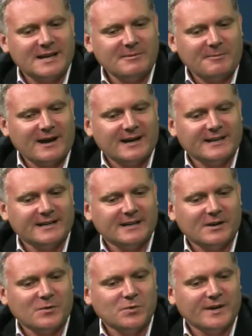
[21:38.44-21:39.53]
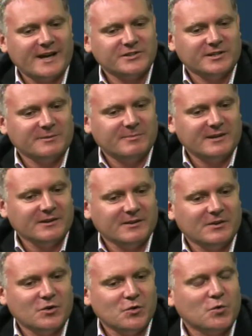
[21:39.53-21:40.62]
The thing about that government
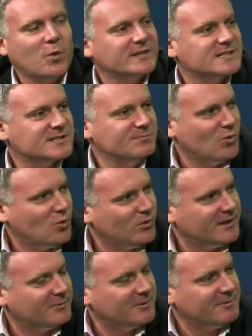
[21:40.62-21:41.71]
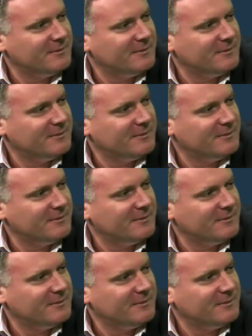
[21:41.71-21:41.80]
is the Labour Party